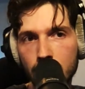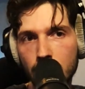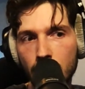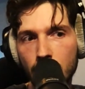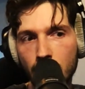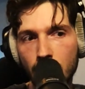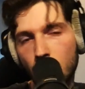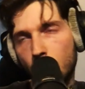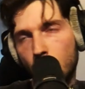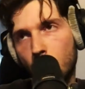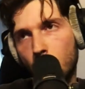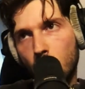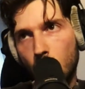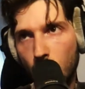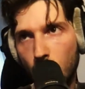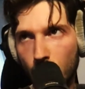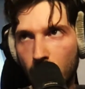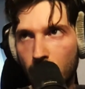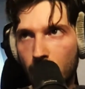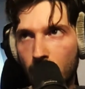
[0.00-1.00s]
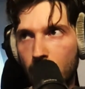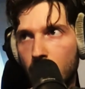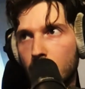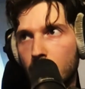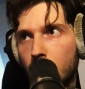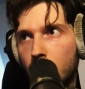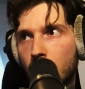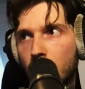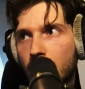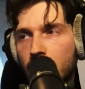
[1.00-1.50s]
and why,
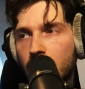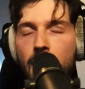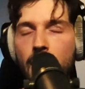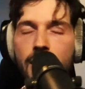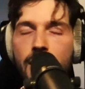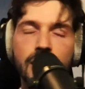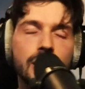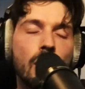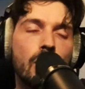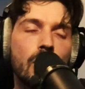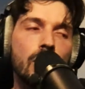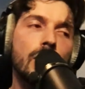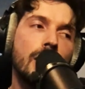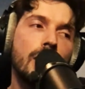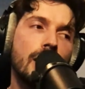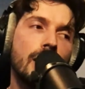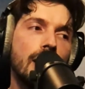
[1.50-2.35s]
and so